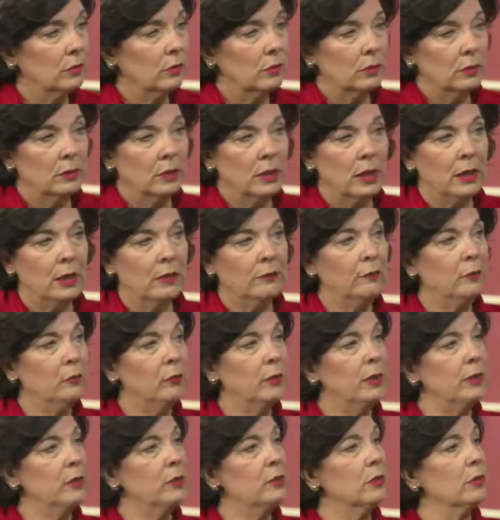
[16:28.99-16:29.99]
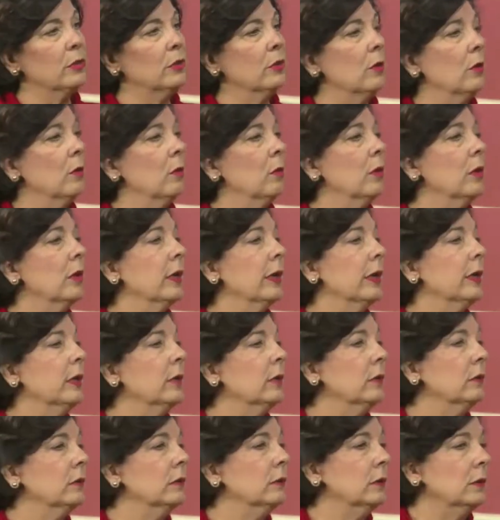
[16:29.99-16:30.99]
Not everybody's going to go where I
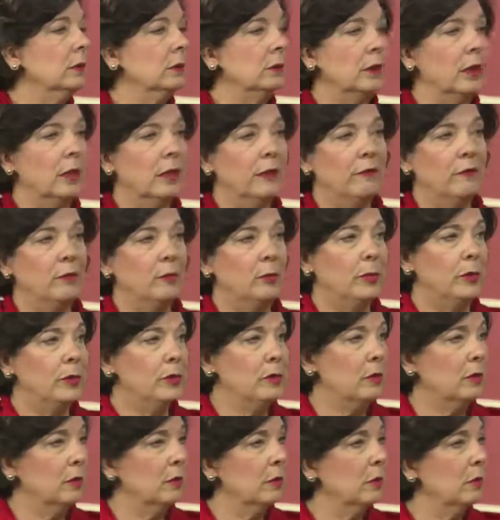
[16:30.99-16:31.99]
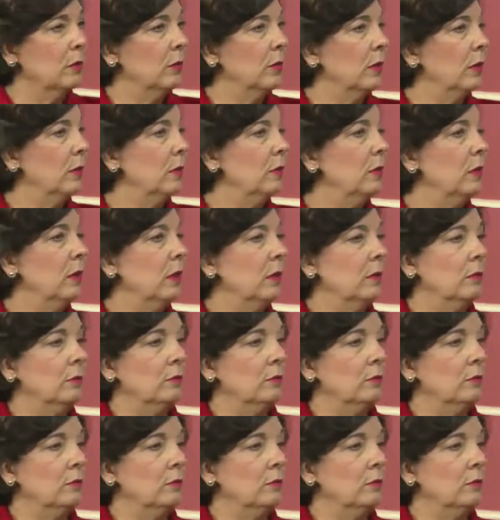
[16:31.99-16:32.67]
go. Not everybody's going to go where you go.